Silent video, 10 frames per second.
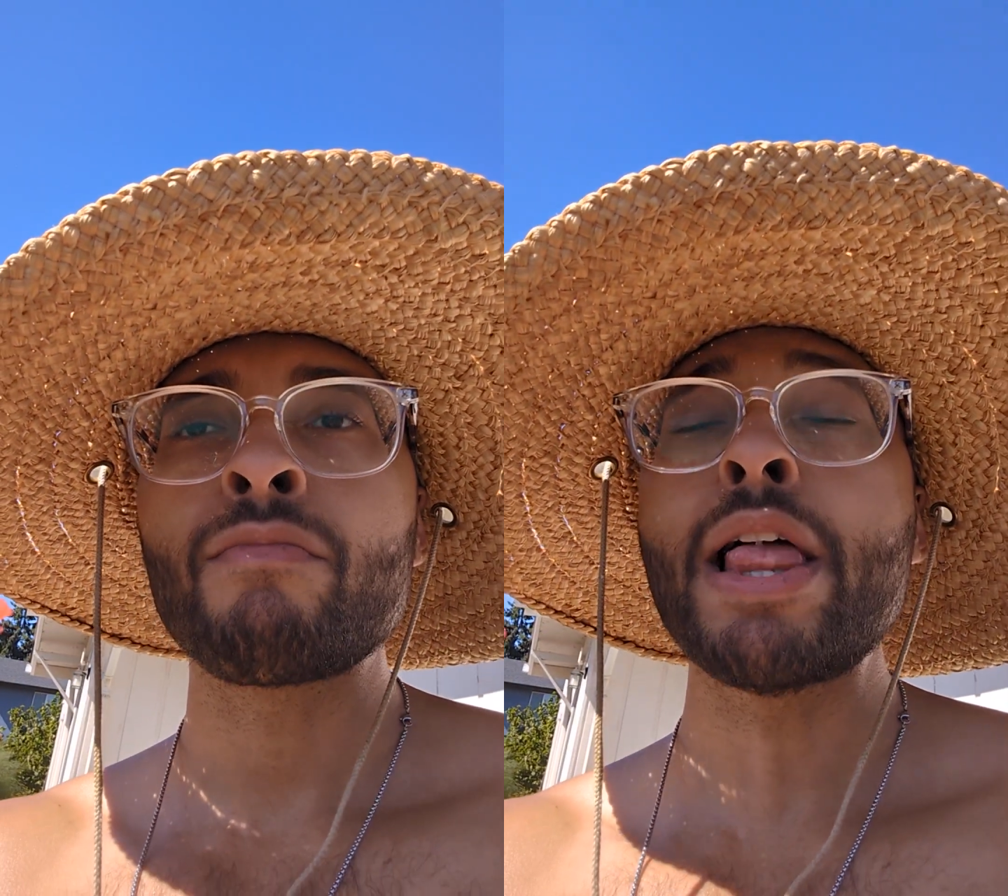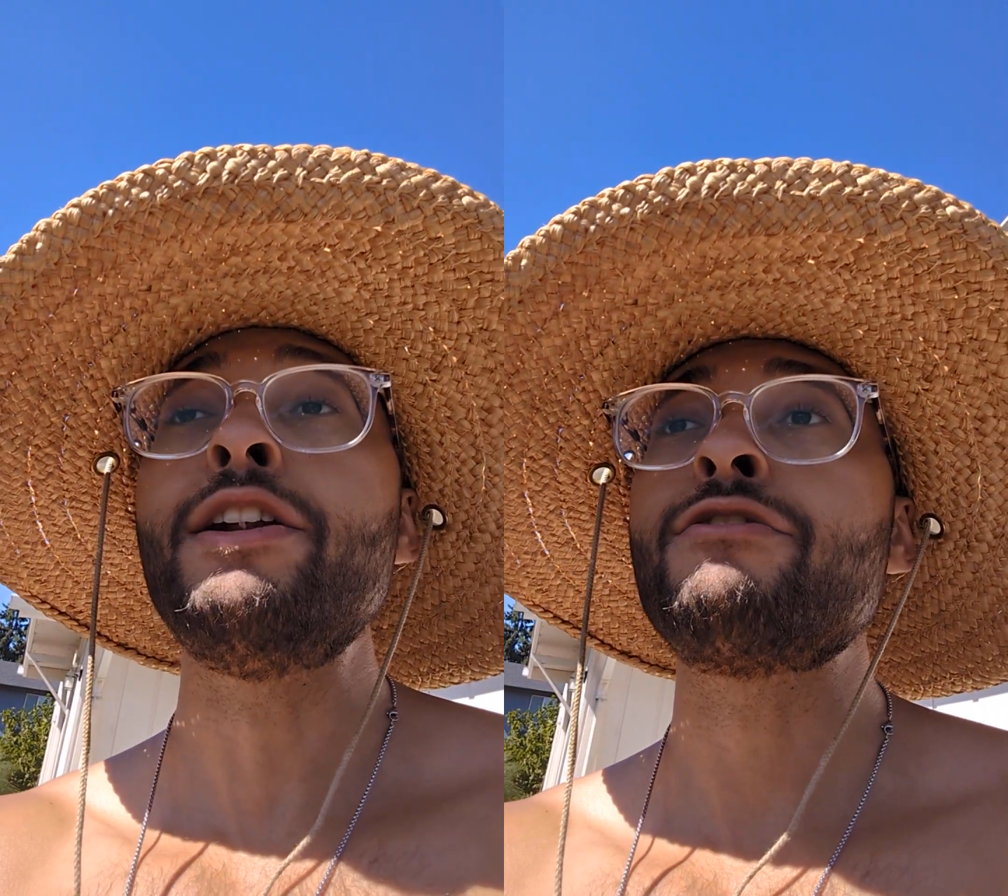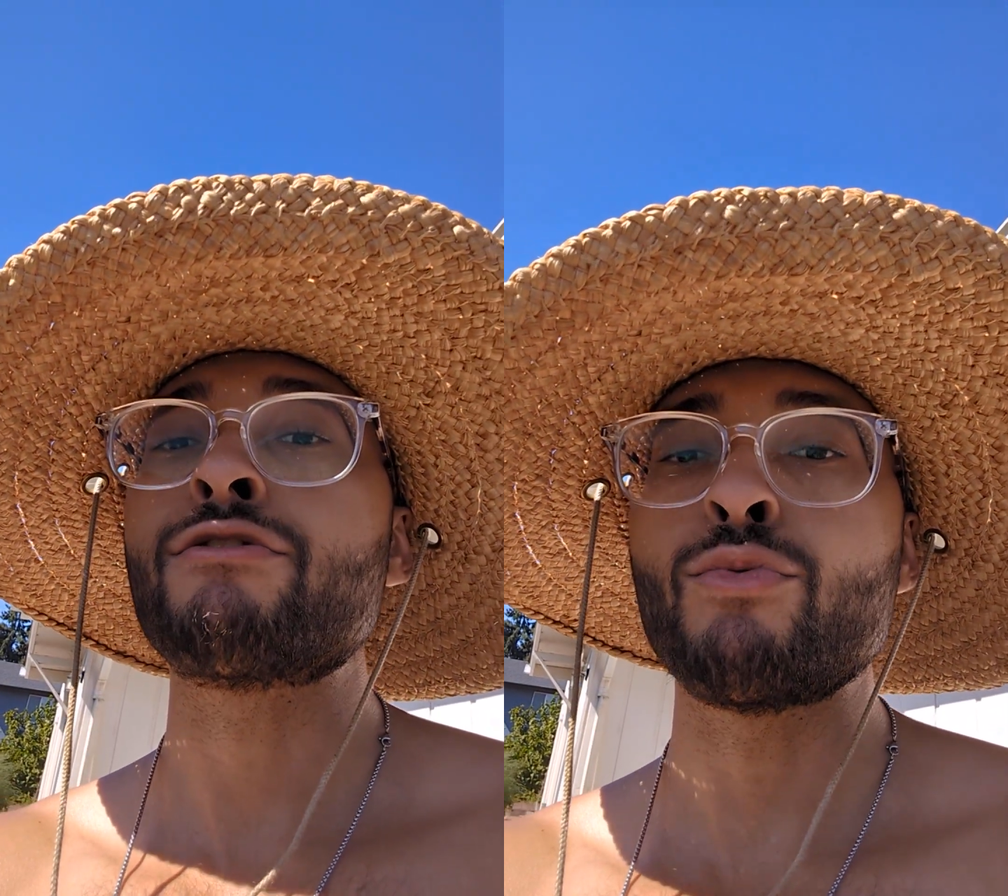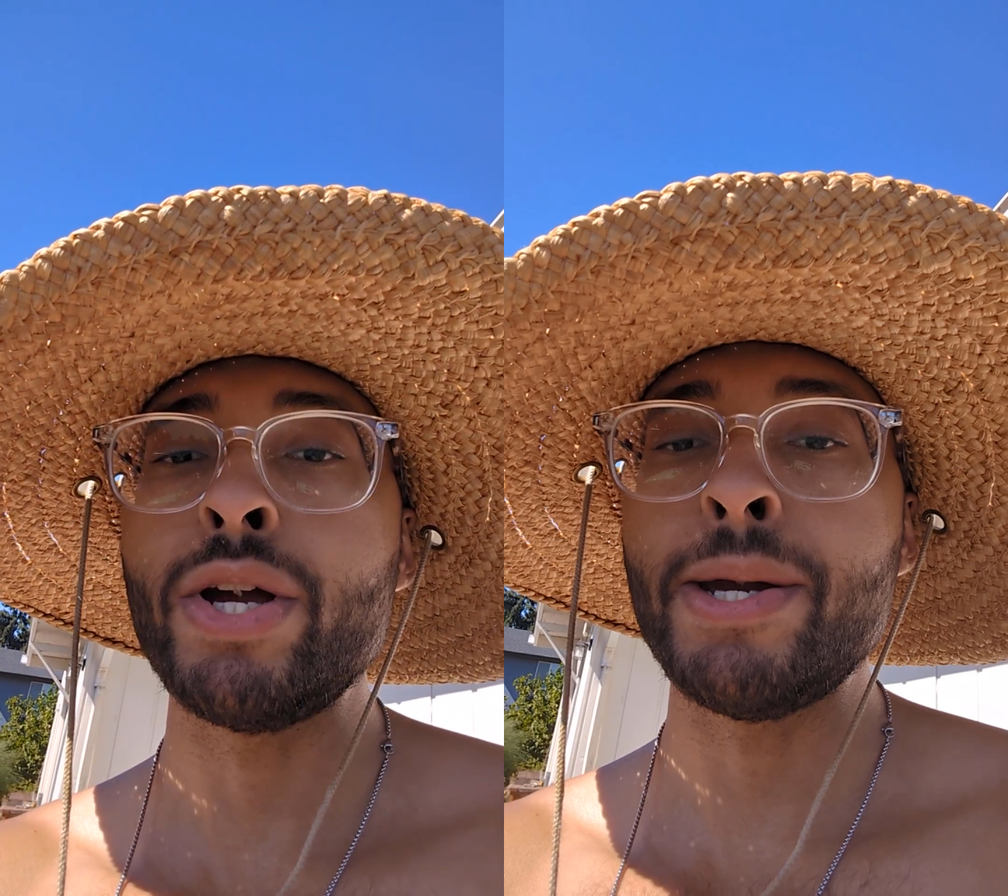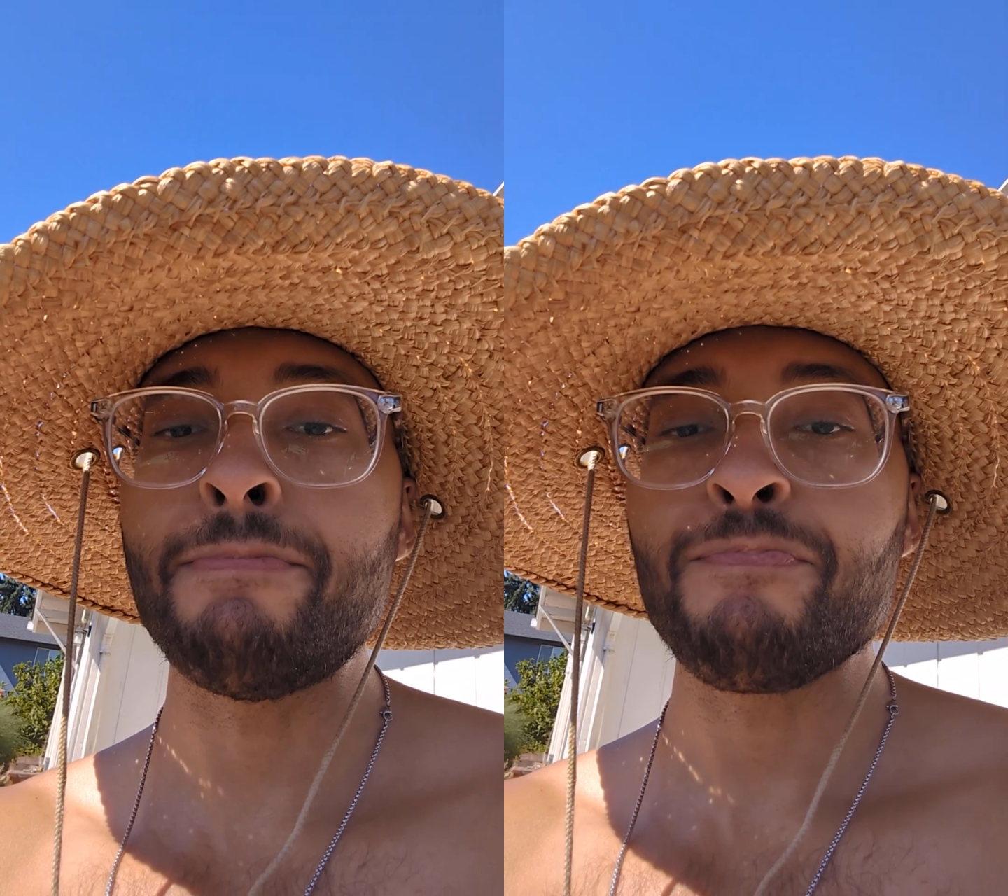It is
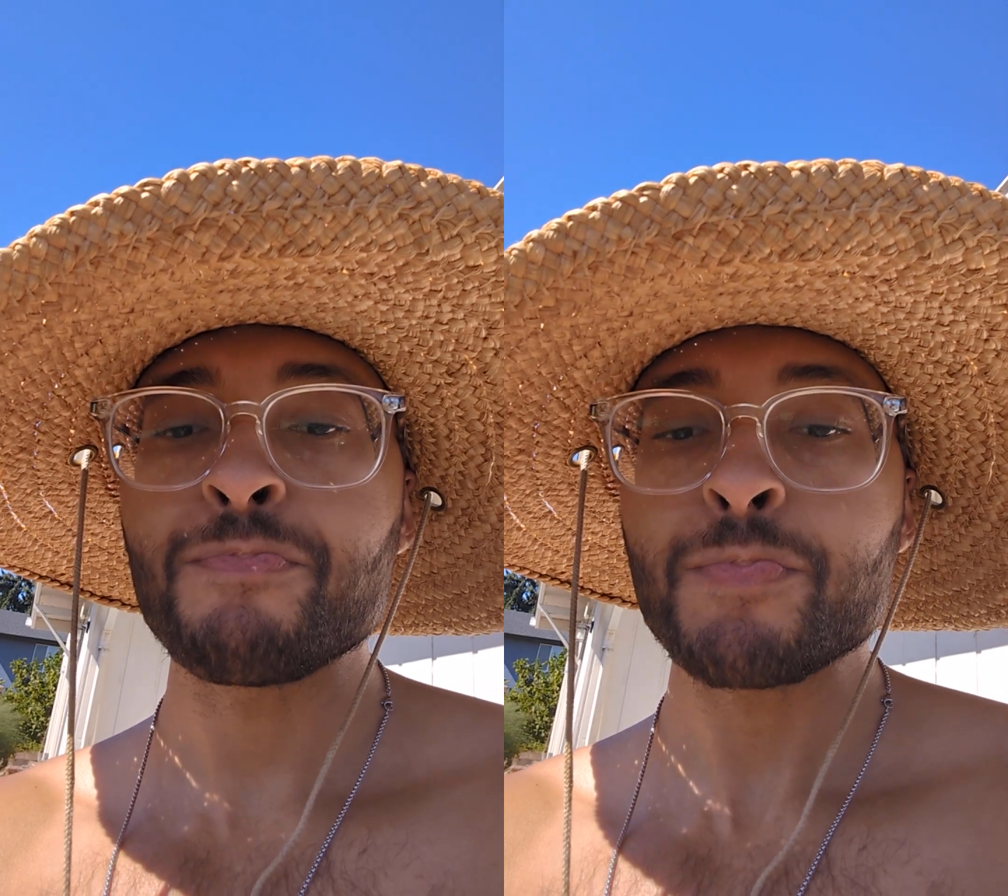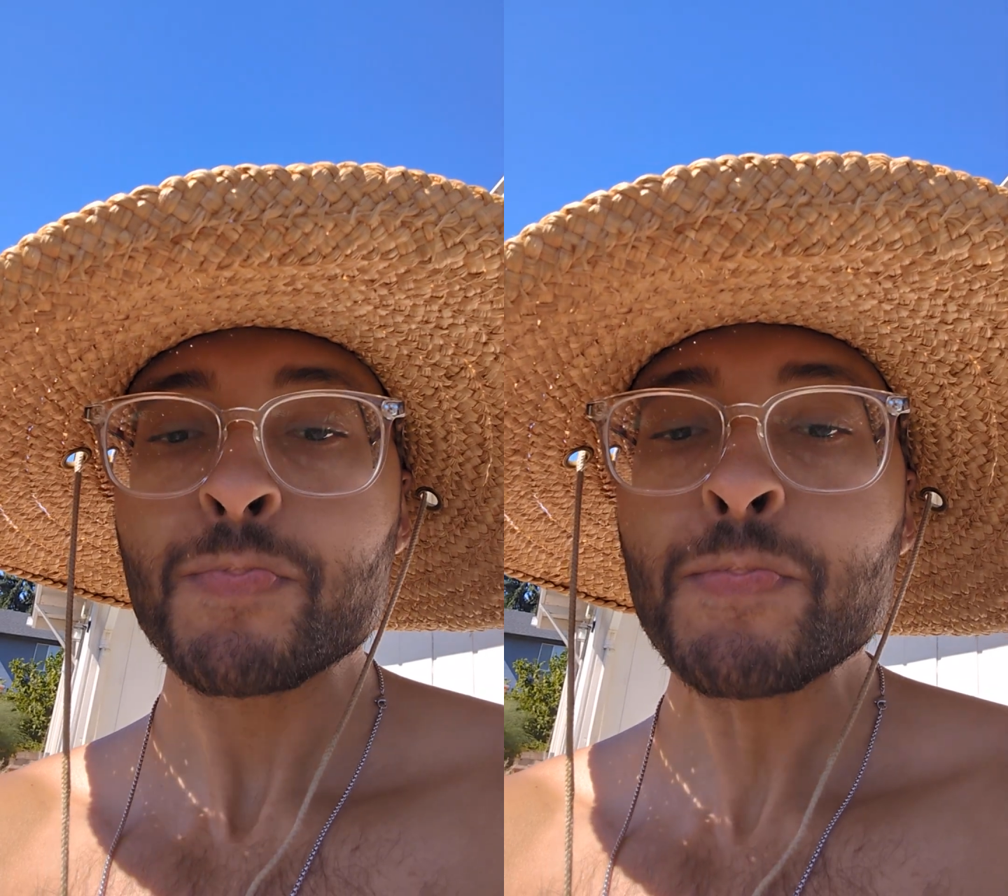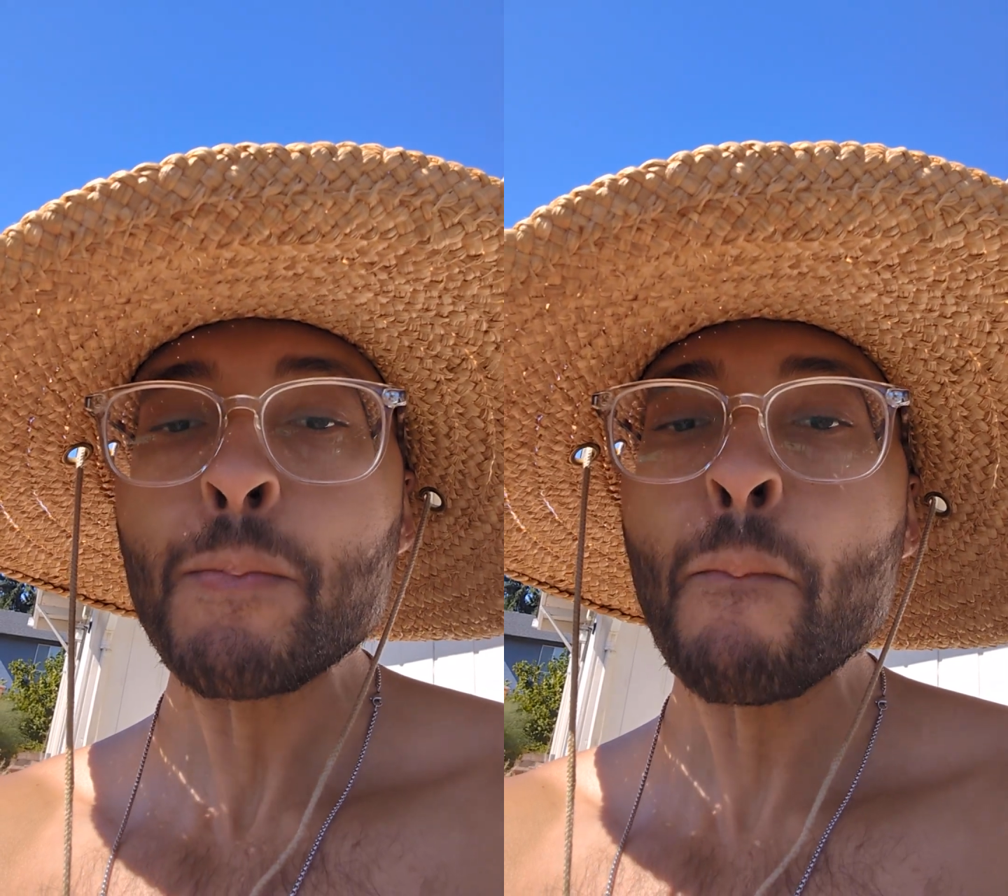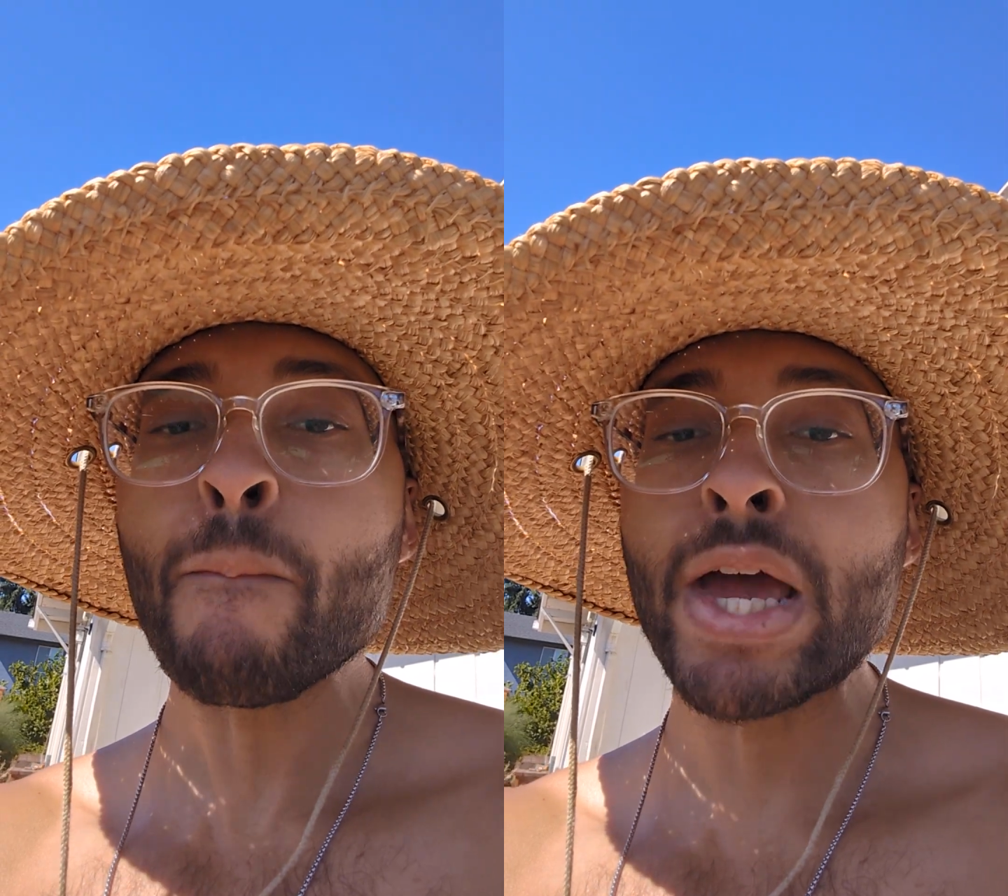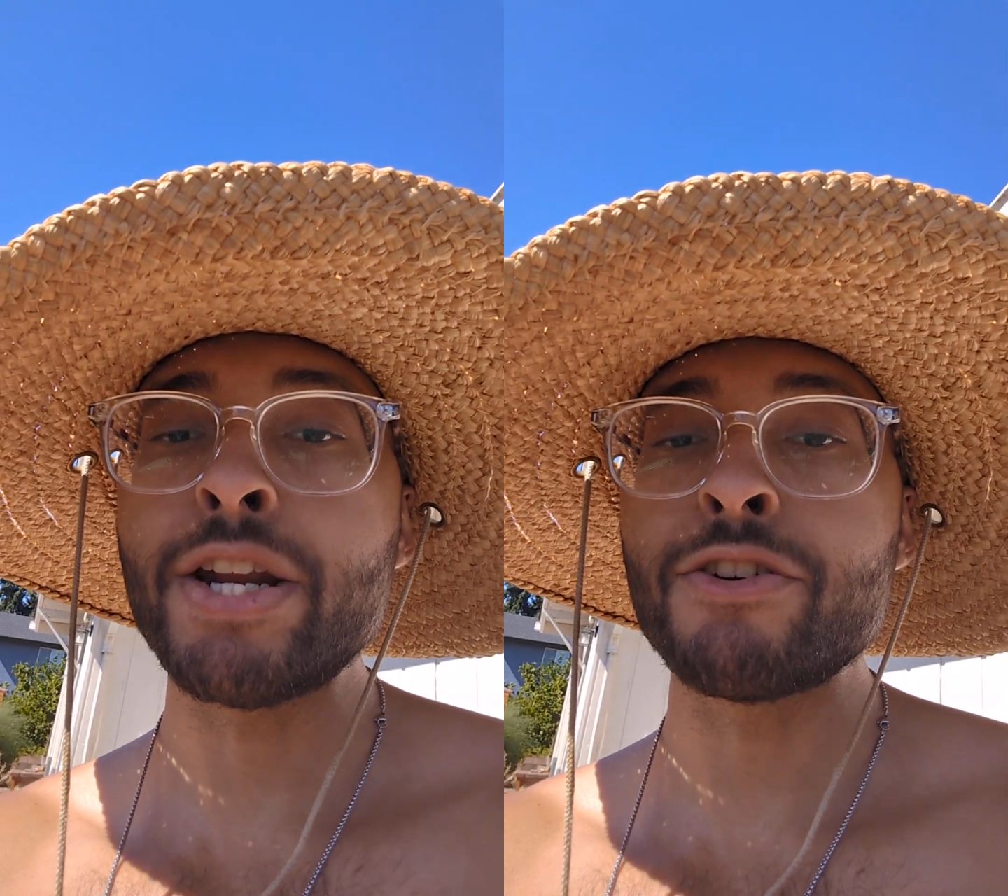sweet and